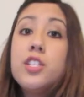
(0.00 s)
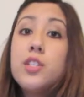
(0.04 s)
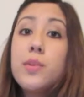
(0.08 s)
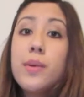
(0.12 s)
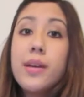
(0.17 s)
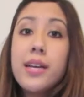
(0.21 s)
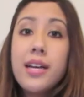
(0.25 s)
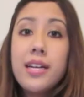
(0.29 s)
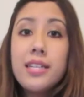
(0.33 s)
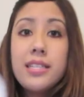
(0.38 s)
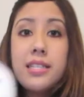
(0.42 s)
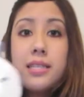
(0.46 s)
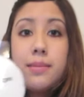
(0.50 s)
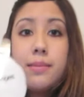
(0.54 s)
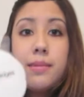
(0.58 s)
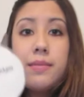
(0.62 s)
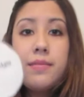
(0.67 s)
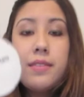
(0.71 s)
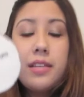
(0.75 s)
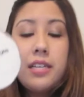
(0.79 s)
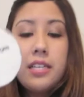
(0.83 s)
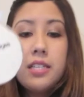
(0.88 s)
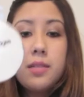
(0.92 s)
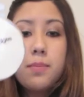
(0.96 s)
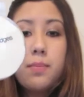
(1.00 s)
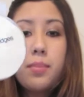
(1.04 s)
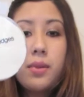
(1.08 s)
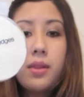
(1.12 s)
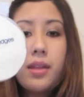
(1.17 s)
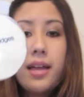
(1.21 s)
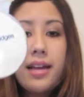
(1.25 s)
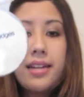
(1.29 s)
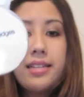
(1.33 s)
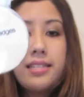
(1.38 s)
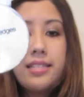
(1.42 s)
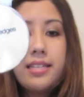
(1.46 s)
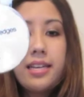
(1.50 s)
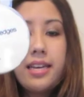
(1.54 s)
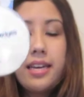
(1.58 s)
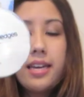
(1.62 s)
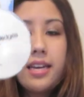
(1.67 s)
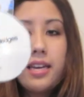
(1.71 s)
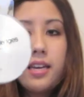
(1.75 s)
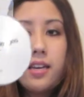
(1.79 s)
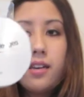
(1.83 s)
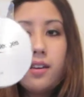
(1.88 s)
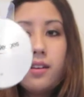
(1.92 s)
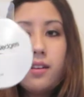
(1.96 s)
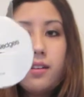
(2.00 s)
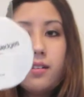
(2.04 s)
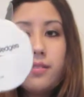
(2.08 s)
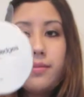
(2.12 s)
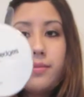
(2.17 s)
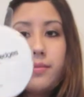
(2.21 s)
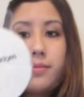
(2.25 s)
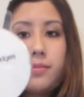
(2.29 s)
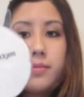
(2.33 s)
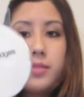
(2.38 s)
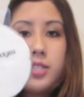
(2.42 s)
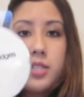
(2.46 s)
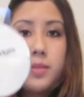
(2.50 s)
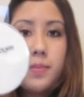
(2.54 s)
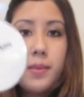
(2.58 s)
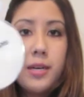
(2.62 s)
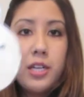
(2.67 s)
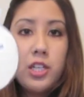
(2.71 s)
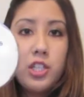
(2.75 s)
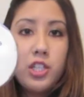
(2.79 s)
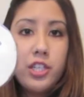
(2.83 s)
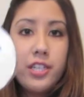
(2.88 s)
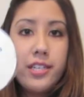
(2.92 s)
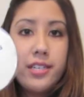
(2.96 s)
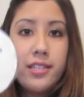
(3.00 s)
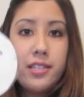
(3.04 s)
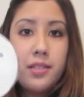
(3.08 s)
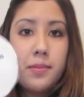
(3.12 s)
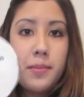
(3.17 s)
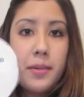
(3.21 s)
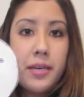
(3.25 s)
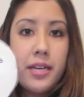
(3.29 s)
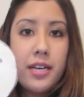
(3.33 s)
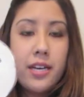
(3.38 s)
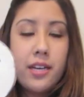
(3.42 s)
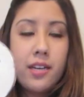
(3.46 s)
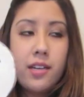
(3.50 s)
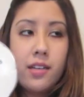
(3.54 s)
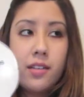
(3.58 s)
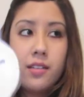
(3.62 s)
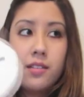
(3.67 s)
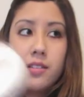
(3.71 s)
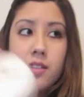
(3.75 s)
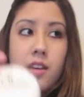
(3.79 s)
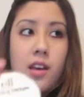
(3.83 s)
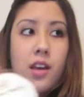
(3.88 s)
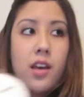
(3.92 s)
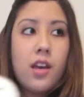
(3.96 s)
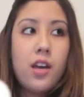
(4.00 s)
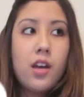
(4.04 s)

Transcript: So I got some of these blending sponges because